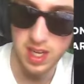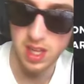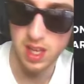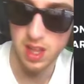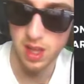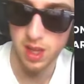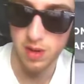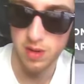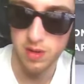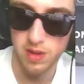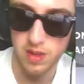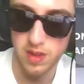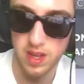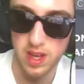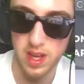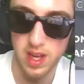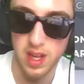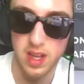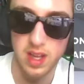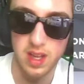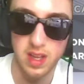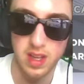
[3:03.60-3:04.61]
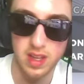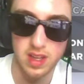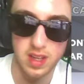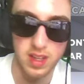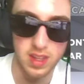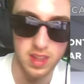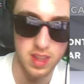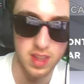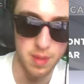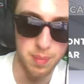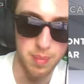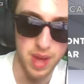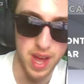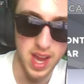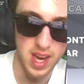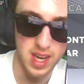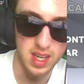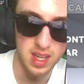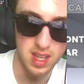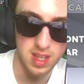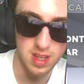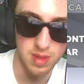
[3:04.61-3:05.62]
to lower the, the
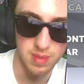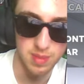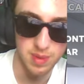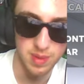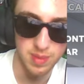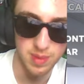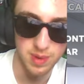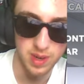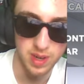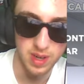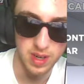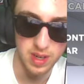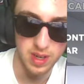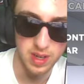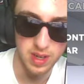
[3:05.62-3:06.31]
back a little bit more.